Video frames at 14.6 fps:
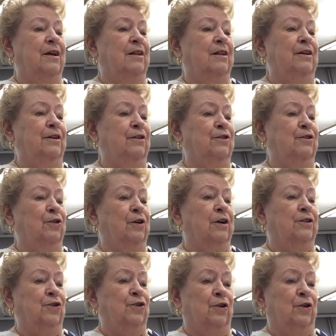
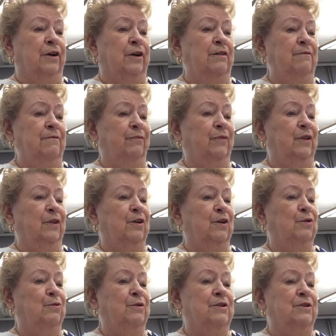Leonora Torrey,
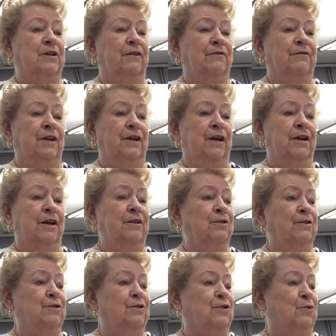who was 78
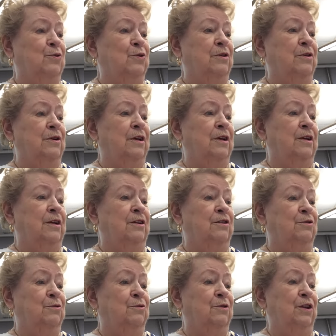years old in
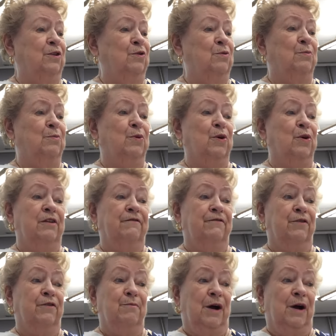1922, born in
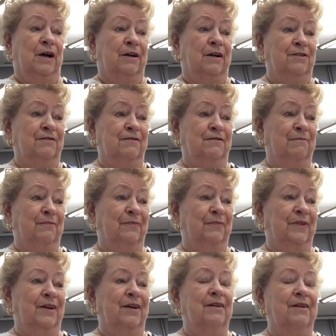Vermont,
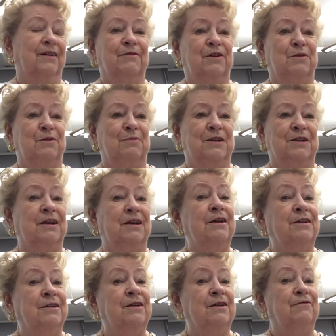which means
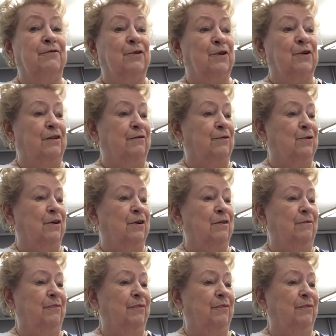1844.